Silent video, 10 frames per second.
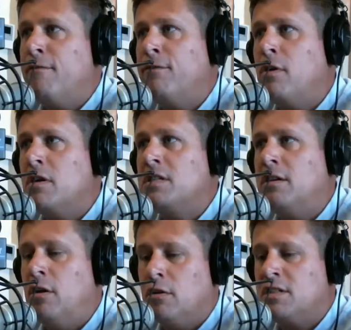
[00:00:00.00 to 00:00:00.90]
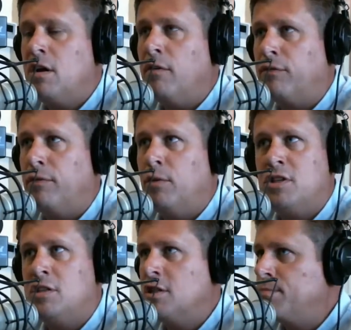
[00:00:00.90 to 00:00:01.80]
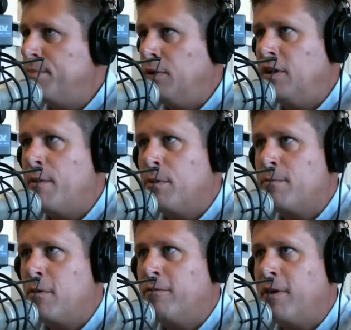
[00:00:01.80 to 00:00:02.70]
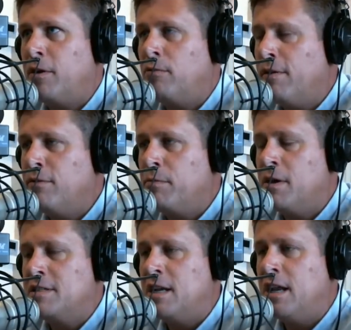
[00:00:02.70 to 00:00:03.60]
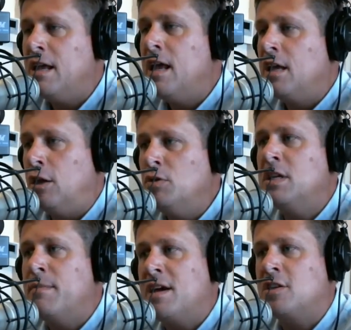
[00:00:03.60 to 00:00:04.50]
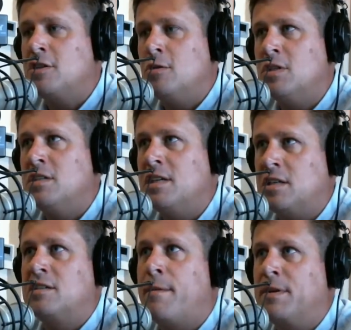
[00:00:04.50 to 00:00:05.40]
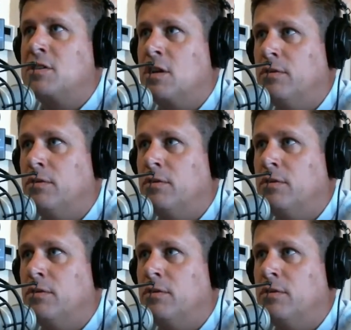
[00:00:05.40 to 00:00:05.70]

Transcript: for herself, which is just building up her profile to run for president, using Massachusetts as a stepping stone.